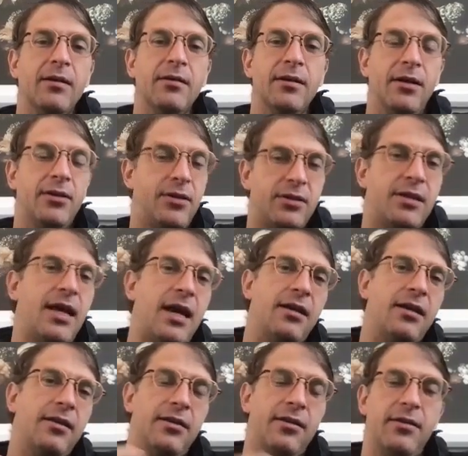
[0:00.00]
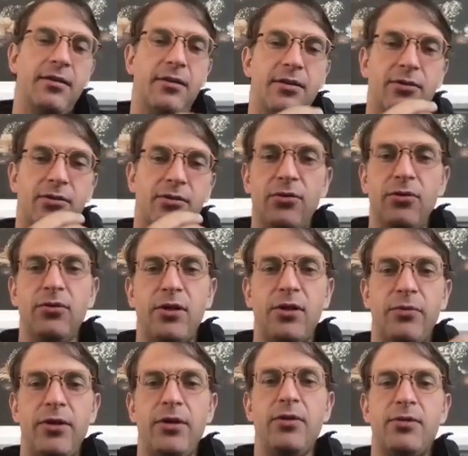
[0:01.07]
Not just that, the, the, the tools that
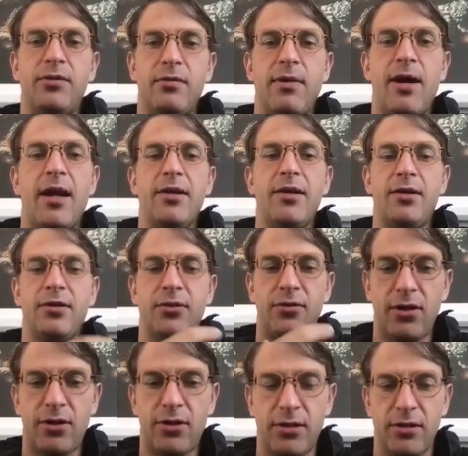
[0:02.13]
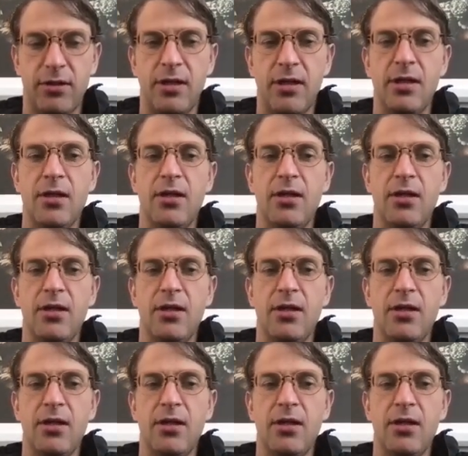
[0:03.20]
we use to manage construction